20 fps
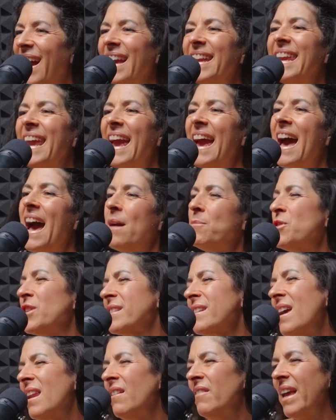Yeah, I'm just
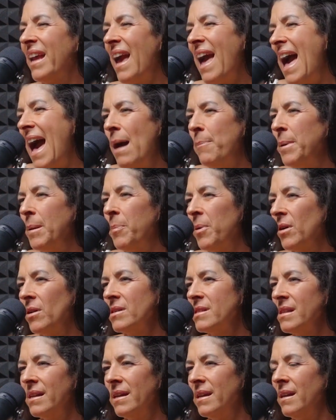kind of like a happy
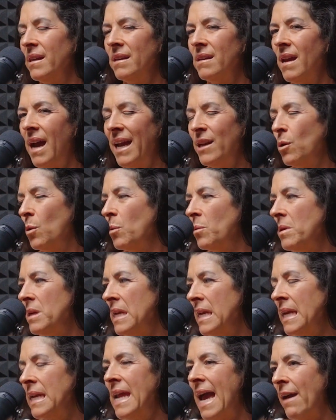person, and I don't
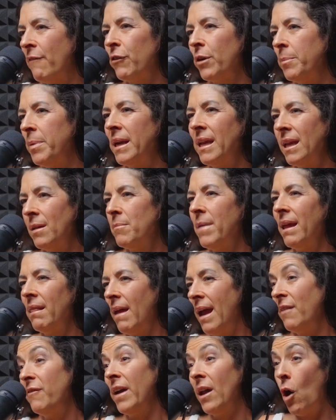need everybody in my
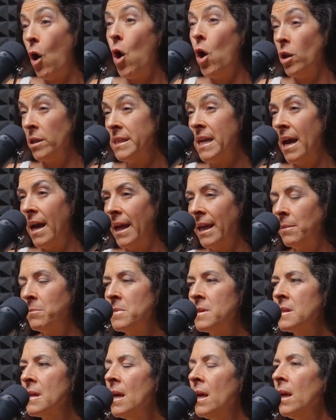life at all
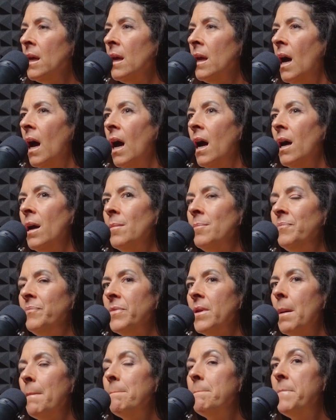times.
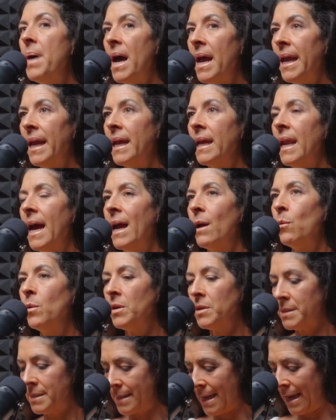But I
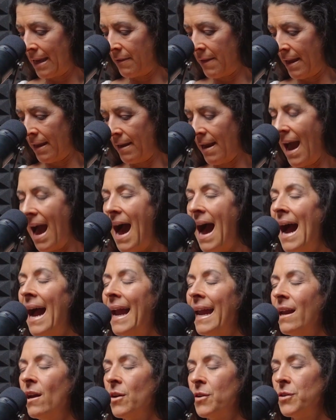will say that
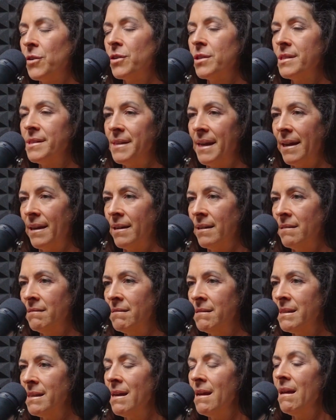I
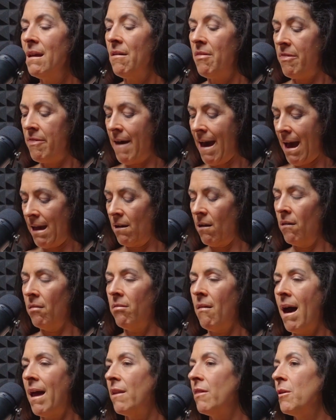understand that a
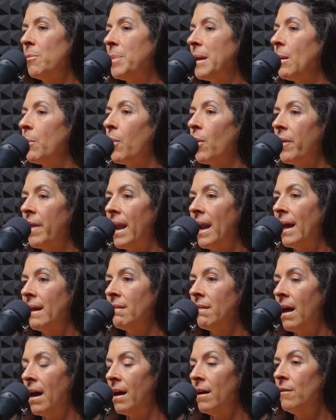lot of the people that I
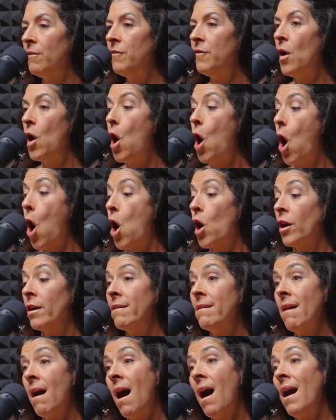love are
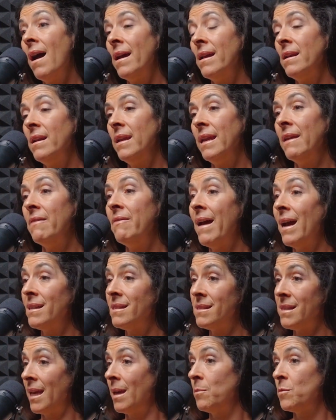not in that
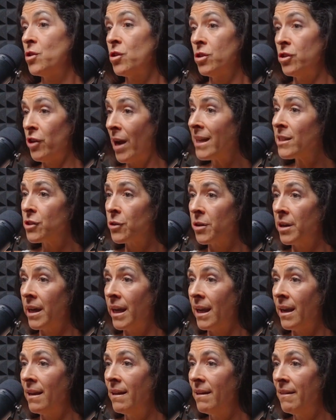same
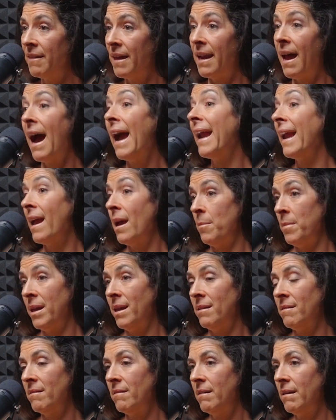trajectory that I am
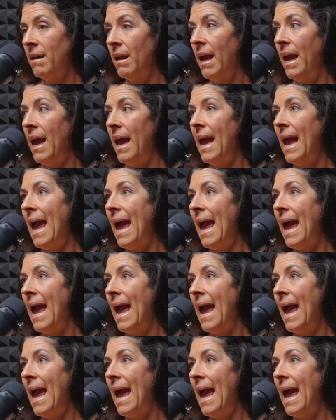in.